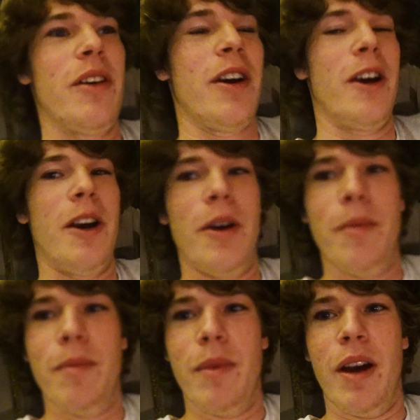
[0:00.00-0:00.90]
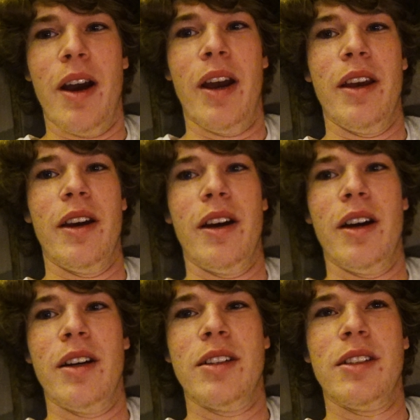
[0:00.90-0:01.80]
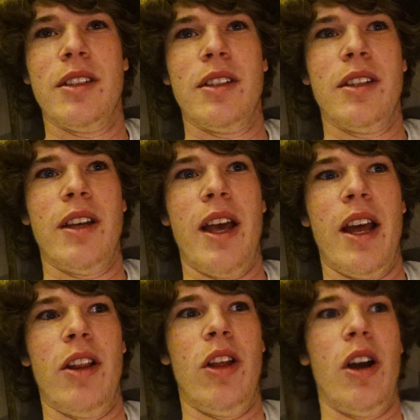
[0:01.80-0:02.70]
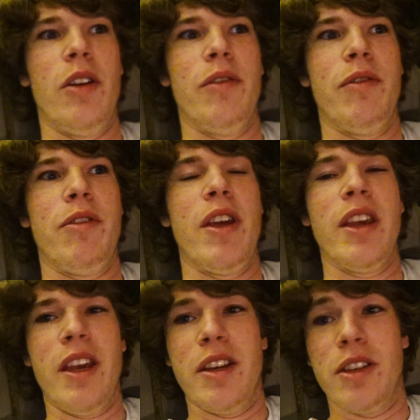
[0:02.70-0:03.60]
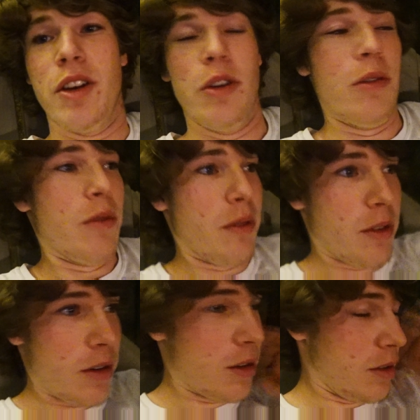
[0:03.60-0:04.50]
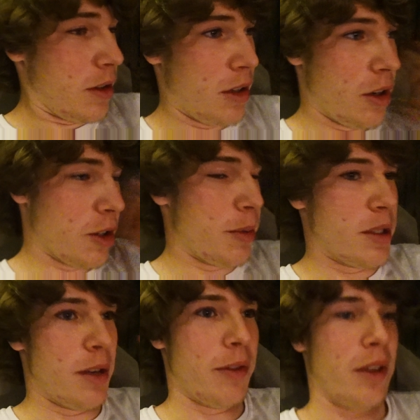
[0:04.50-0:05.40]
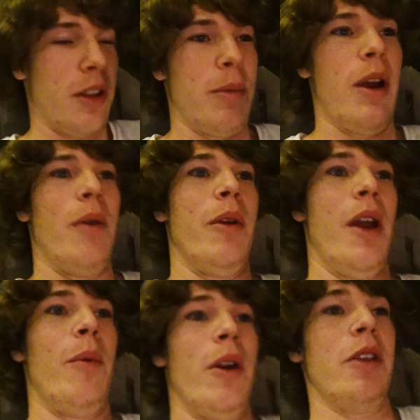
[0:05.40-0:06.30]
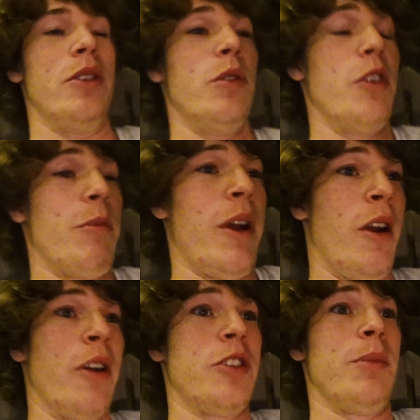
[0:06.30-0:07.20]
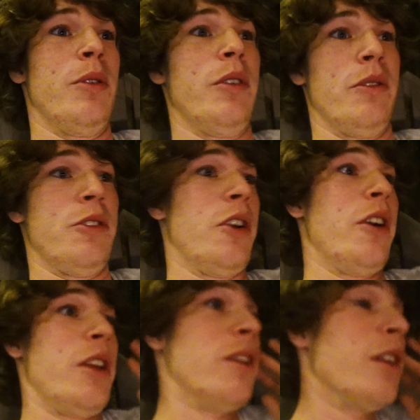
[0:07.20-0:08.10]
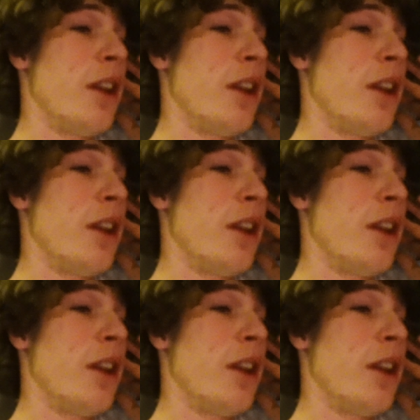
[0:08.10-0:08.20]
I had a lot of thinking to do, you know, specifically about what I want to do with my entrepreneurial journey.